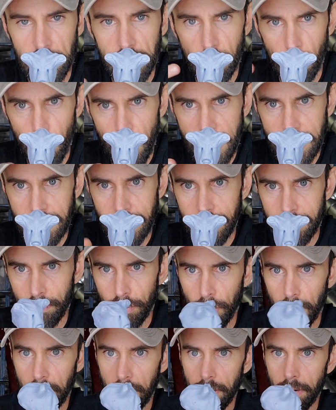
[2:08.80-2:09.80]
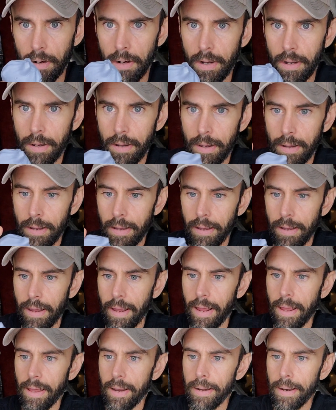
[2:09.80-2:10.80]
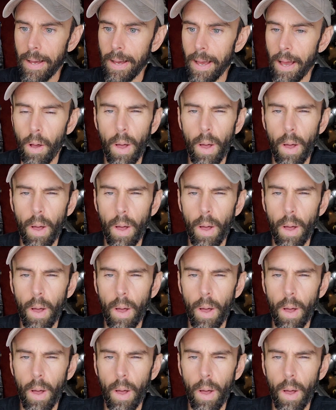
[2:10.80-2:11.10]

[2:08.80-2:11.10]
It's a resin printer. And uh,